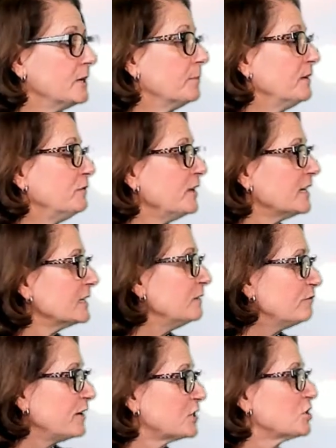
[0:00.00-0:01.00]
But if you've got
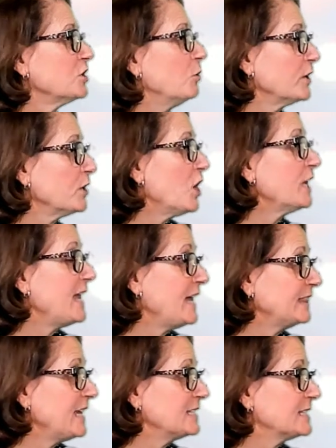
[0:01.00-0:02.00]
infection going on
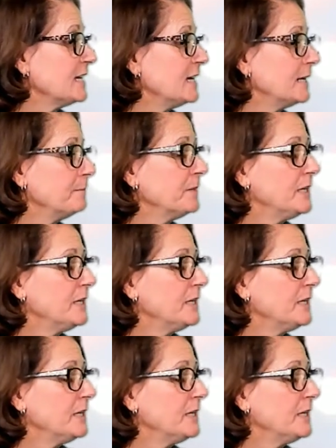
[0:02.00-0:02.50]
at that time,